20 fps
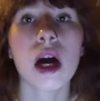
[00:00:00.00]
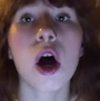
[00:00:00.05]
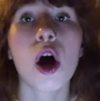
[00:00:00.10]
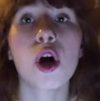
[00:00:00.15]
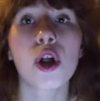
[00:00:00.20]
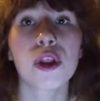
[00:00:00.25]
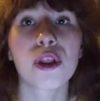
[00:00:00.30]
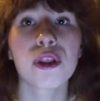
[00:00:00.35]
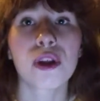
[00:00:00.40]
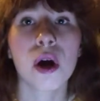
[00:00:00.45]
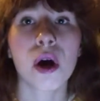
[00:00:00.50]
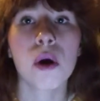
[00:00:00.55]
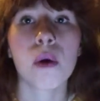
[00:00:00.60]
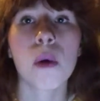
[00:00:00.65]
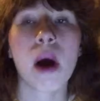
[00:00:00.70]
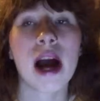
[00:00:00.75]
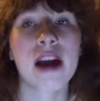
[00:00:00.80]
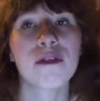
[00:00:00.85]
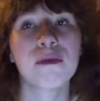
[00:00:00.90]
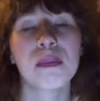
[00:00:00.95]
although
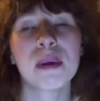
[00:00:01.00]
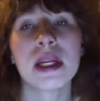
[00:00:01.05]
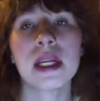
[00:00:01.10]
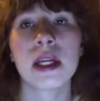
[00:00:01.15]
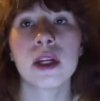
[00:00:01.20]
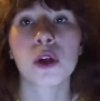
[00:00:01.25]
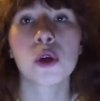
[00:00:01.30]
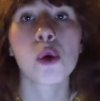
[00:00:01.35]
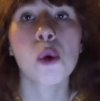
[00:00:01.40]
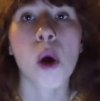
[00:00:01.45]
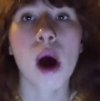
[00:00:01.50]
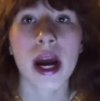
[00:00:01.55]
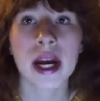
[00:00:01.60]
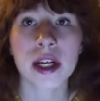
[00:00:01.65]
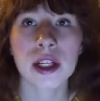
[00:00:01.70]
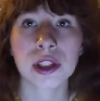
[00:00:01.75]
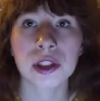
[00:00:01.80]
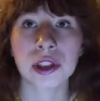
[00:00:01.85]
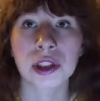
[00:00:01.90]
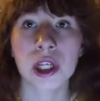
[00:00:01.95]
I've been in
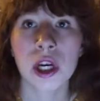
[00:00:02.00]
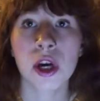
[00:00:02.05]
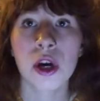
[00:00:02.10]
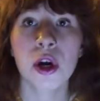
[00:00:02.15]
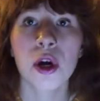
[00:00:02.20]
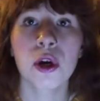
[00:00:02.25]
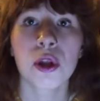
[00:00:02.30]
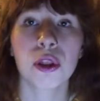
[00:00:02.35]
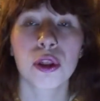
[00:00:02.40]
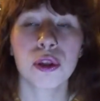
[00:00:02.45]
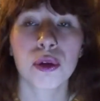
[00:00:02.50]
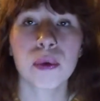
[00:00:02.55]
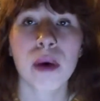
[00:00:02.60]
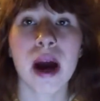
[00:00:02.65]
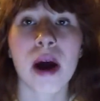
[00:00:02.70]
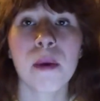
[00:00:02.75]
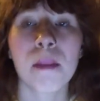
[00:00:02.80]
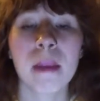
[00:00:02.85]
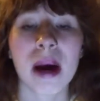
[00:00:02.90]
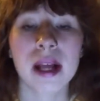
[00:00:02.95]
choirs
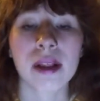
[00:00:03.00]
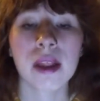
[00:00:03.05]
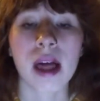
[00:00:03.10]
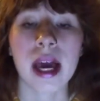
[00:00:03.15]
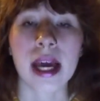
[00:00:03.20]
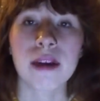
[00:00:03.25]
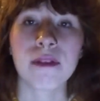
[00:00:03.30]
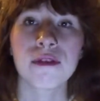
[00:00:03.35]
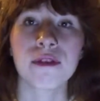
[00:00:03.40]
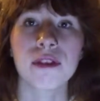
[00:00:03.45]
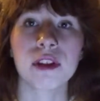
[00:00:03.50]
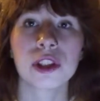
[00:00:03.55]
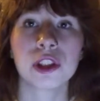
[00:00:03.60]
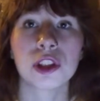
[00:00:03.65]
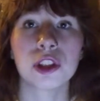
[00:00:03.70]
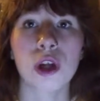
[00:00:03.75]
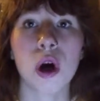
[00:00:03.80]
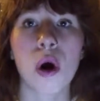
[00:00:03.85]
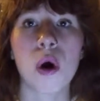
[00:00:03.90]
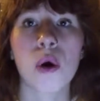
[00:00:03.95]
throughout my life,
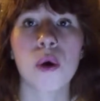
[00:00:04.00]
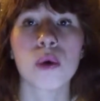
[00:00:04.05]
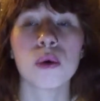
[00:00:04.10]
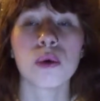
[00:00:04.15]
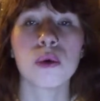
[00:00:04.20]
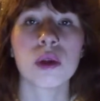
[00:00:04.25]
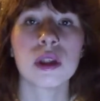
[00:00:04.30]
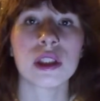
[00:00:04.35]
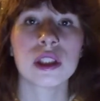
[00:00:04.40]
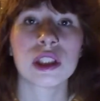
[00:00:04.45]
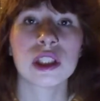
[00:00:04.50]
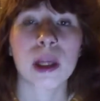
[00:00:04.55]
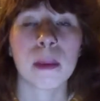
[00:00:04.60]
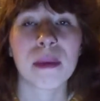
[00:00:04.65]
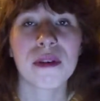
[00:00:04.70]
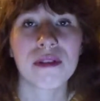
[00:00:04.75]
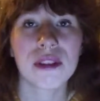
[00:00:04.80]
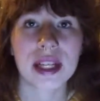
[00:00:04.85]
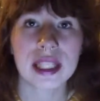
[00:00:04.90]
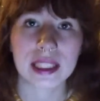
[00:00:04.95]
so some
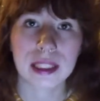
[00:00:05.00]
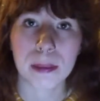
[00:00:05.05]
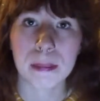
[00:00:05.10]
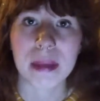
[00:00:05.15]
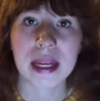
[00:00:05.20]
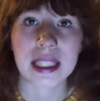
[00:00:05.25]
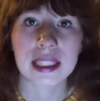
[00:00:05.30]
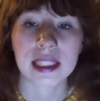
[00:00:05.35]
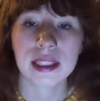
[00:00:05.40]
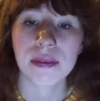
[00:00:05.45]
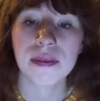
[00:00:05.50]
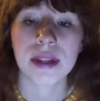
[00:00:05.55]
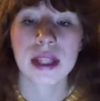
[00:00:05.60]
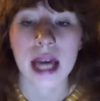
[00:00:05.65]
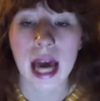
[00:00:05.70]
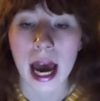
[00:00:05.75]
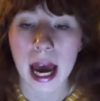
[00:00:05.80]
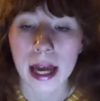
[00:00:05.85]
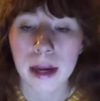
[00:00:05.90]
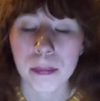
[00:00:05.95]
of it is a mix of
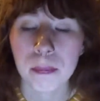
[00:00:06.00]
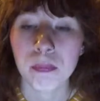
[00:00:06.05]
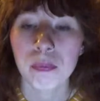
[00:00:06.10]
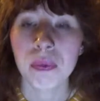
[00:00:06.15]
that.